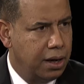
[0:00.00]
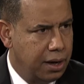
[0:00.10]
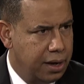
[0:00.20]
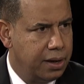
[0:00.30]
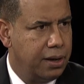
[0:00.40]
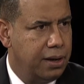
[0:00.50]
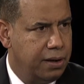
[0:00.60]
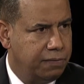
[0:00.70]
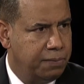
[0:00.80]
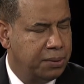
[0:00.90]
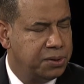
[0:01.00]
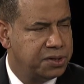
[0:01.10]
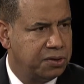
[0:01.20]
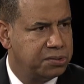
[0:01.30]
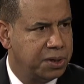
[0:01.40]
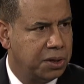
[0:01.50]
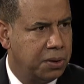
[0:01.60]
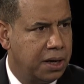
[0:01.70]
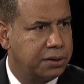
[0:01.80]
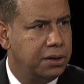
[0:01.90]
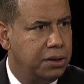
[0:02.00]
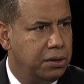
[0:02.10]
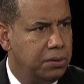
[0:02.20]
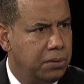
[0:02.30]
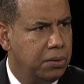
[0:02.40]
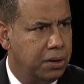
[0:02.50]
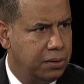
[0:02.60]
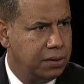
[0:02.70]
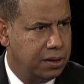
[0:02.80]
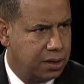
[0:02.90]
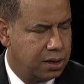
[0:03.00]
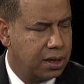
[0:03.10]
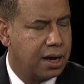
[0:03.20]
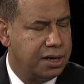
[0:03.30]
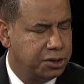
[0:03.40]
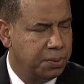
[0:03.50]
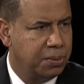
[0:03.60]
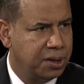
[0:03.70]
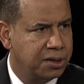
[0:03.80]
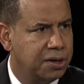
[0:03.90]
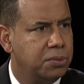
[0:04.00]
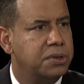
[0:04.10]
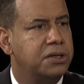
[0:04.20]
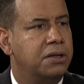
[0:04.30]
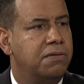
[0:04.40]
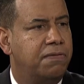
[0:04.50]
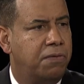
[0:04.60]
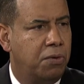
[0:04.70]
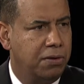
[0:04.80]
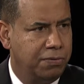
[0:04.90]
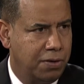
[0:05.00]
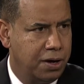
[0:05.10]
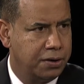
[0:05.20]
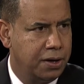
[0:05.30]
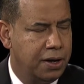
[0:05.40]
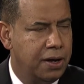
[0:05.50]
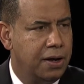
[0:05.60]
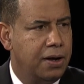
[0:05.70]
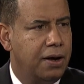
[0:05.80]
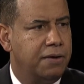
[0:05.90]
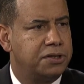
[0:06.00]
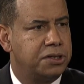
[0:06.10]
uh, if memory serves me correct, you uh, Kaiser Permanente was in the forefront of